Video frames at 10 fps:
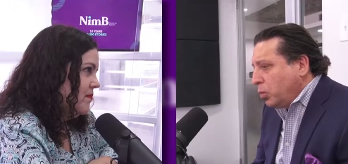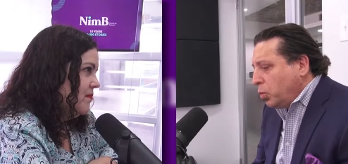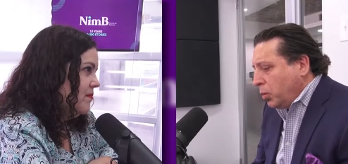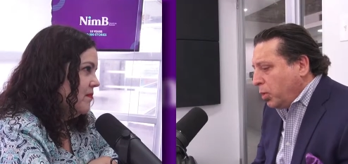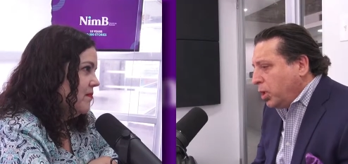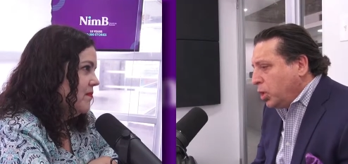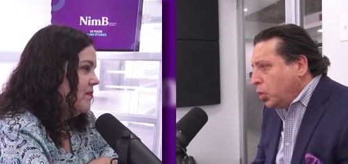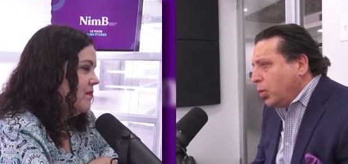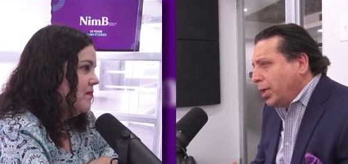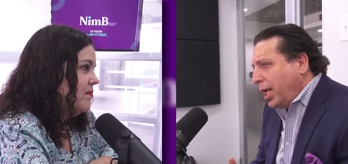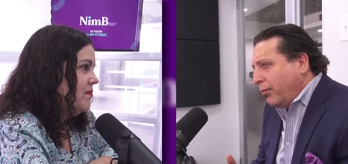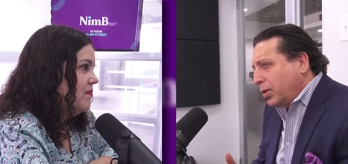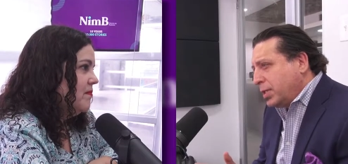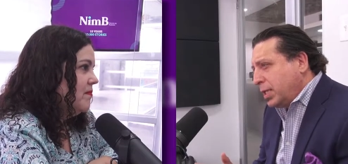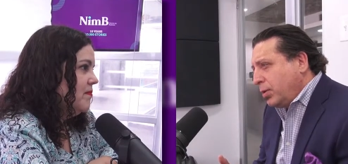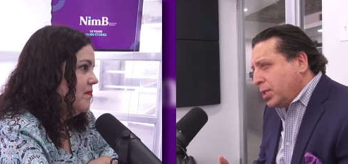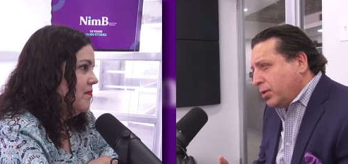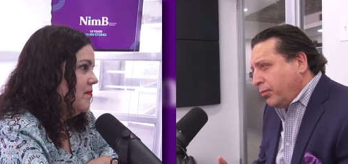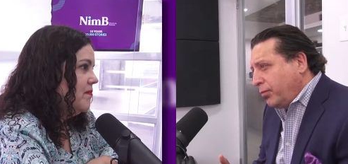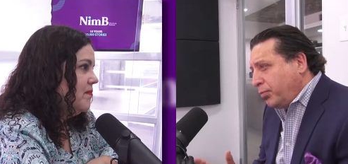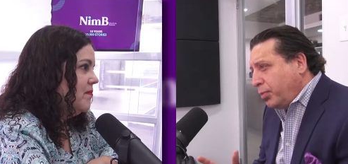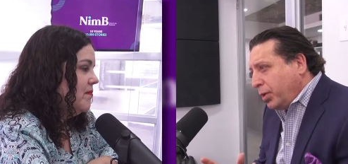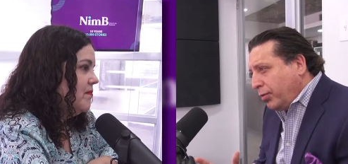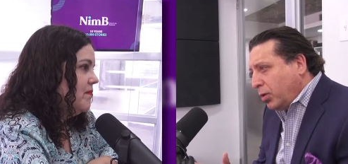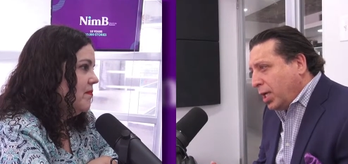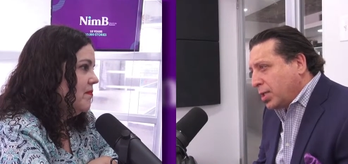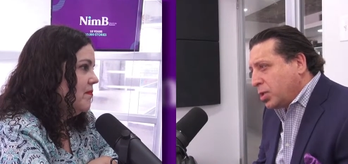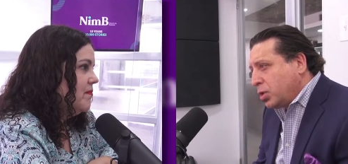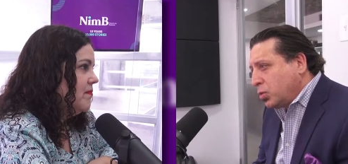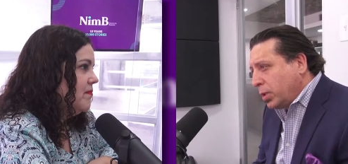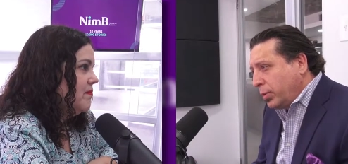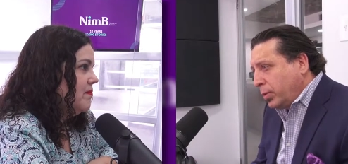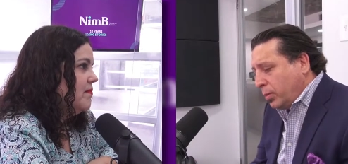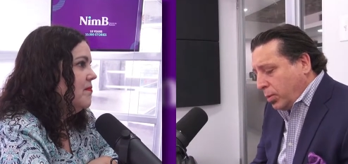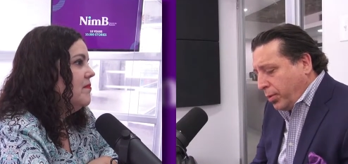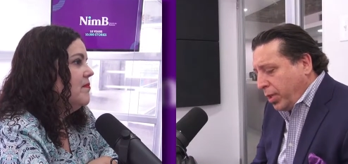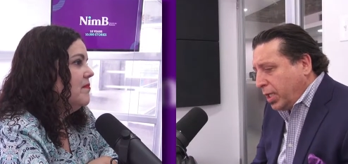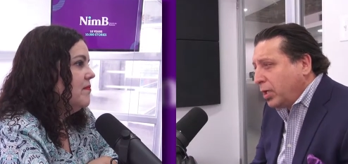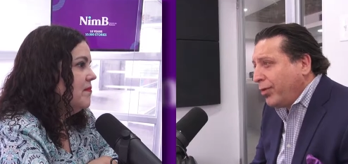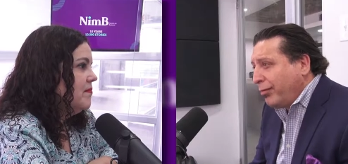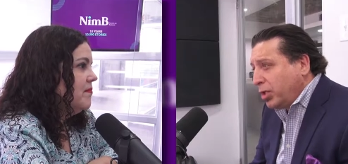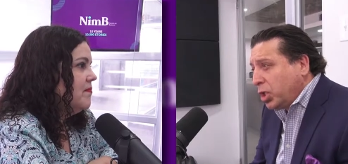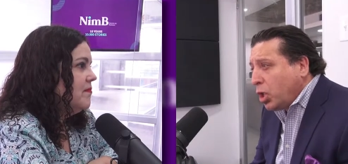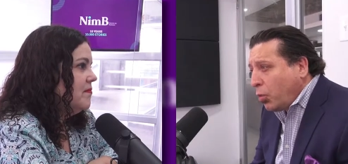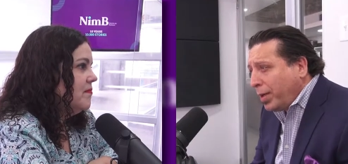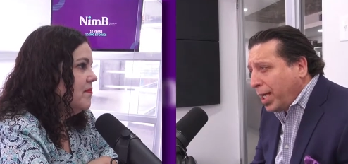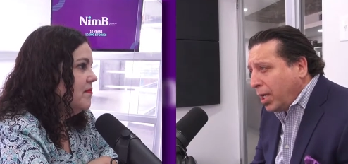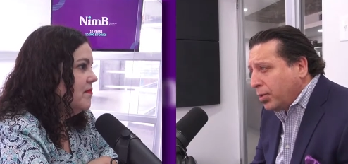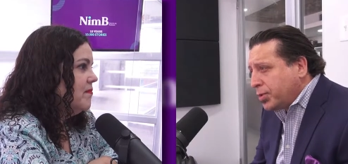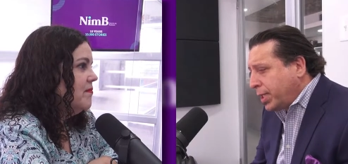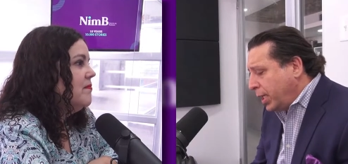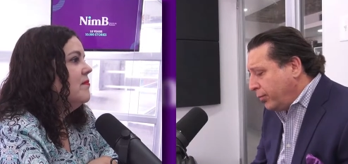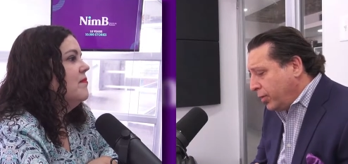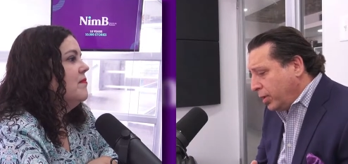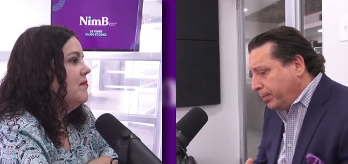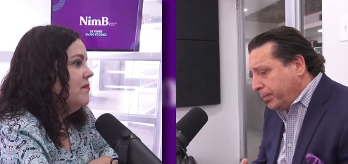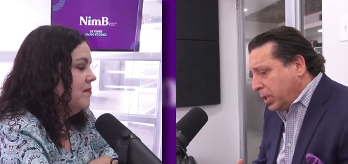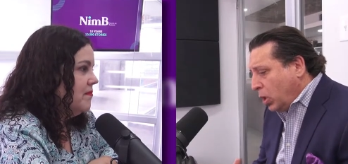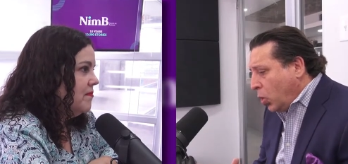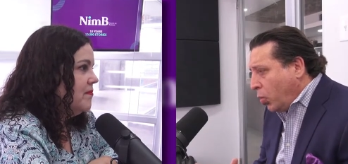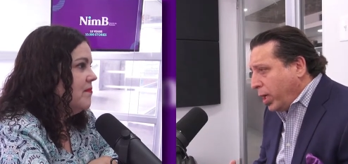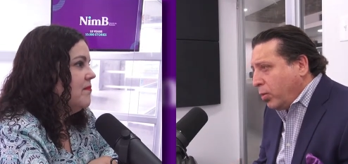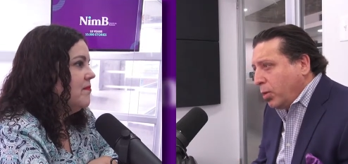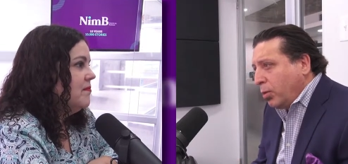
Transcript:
Speaker 1: what we're going to do? We're going to have a series of preview concerts. We we're thinking of having an open house, kind of a week where we'll